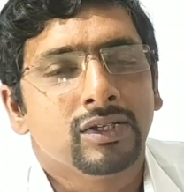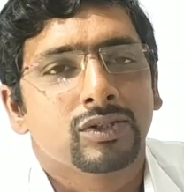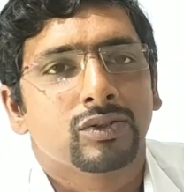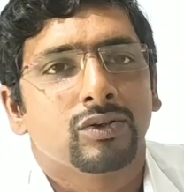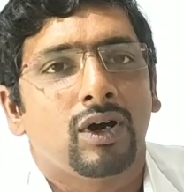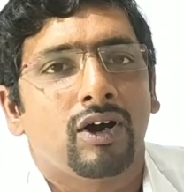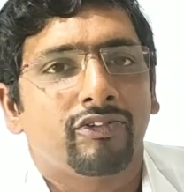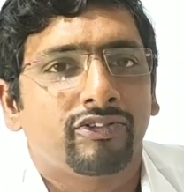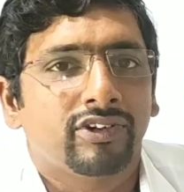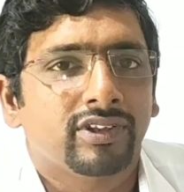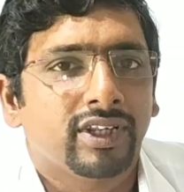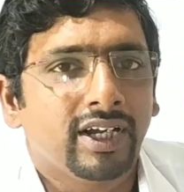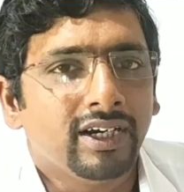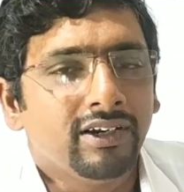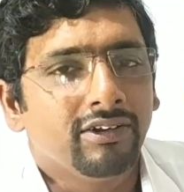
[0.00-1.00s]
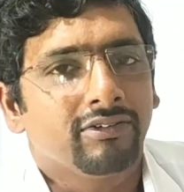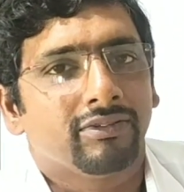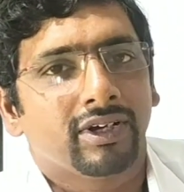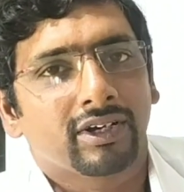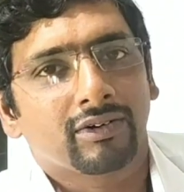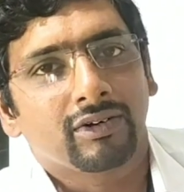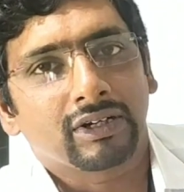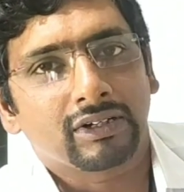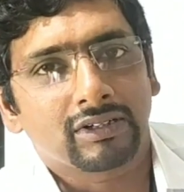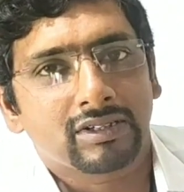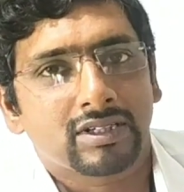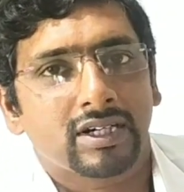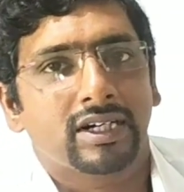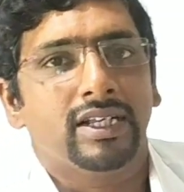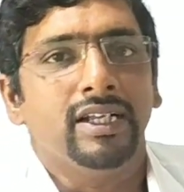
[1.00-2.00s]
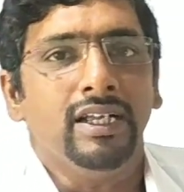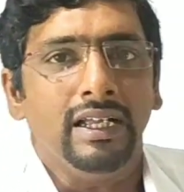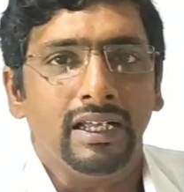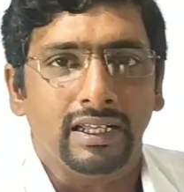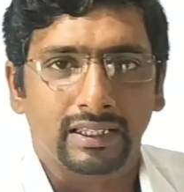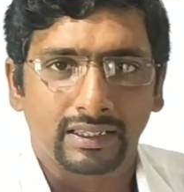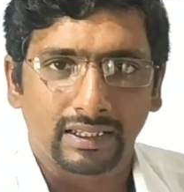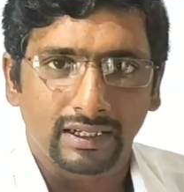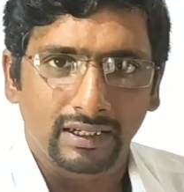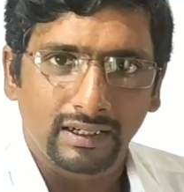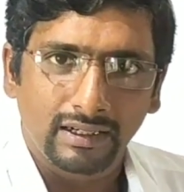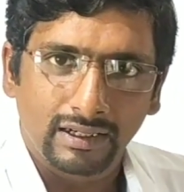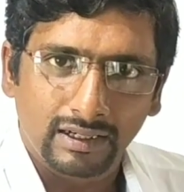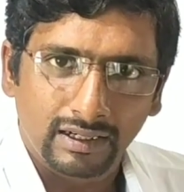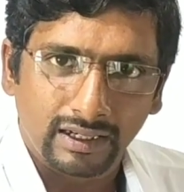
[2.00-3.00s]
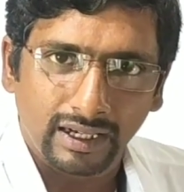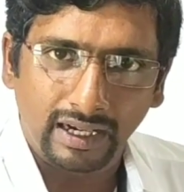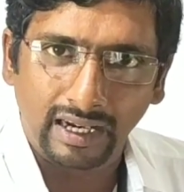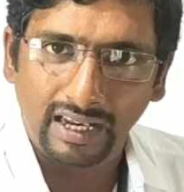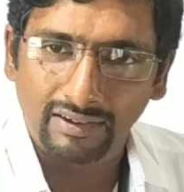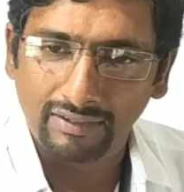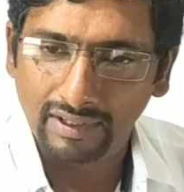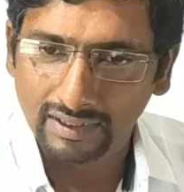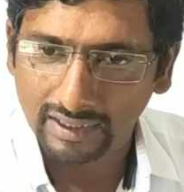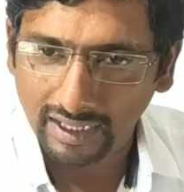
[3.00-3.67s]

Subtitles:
So after that we are going to study in level